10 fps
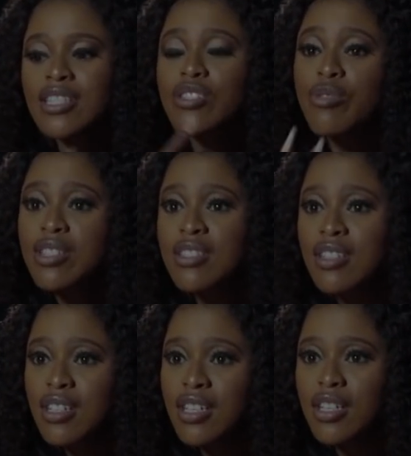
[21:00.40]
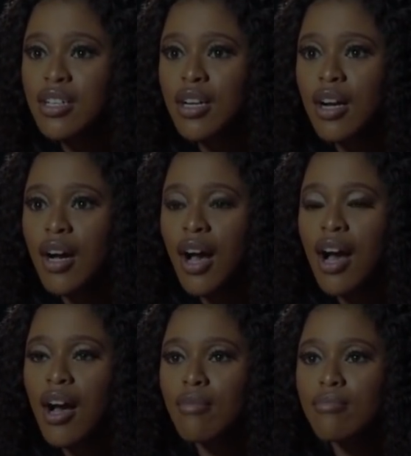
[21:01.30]
just recently
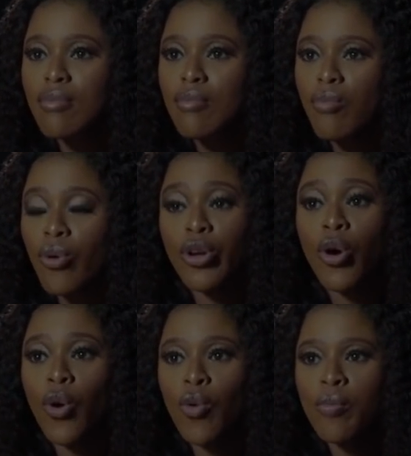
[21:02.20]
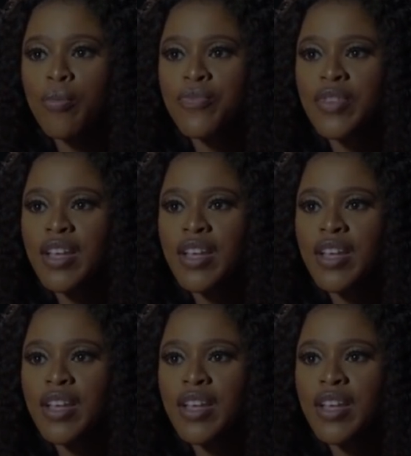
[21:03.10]
bought a home,